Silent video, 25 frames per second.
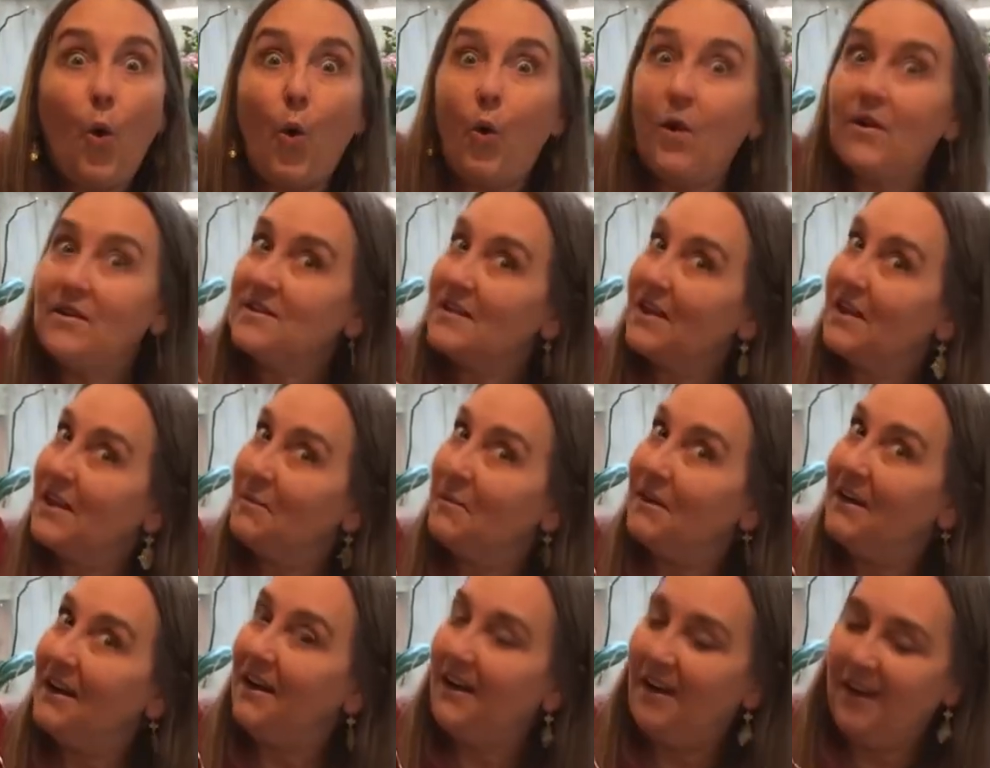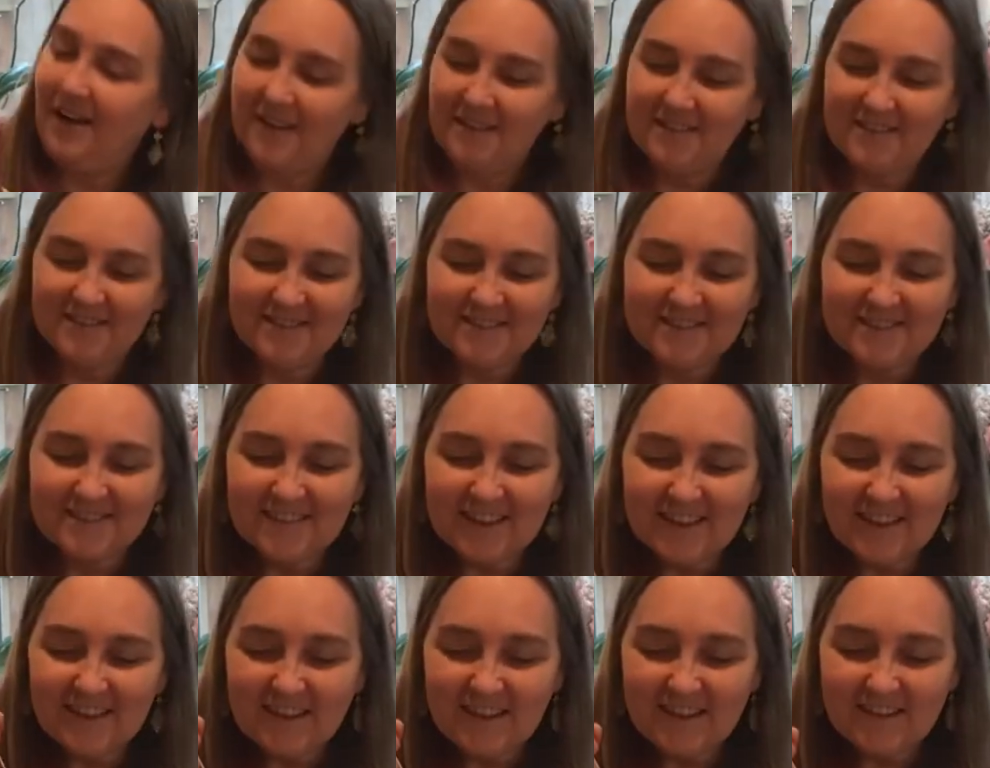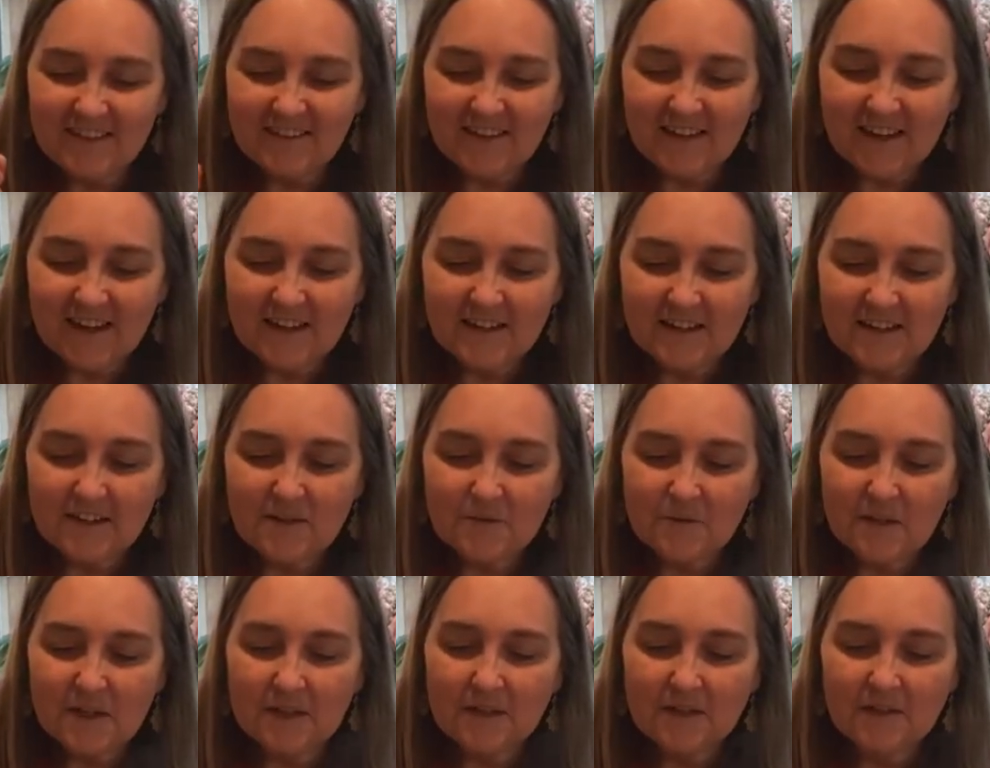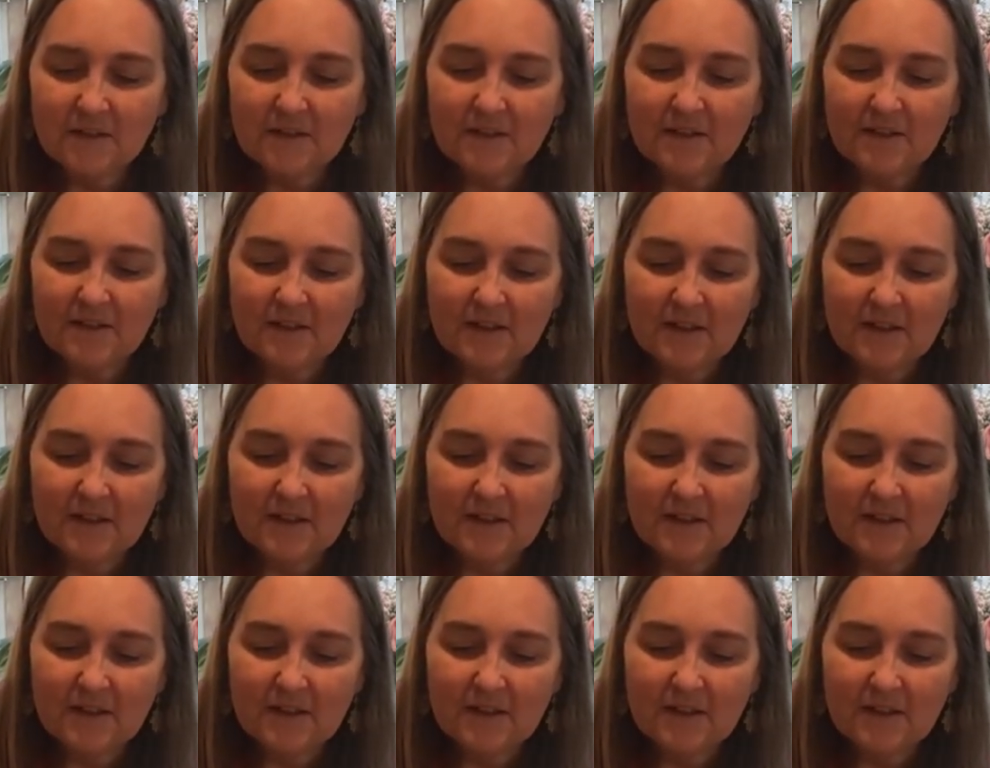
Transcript: It's gonna be hot. All right, here we go.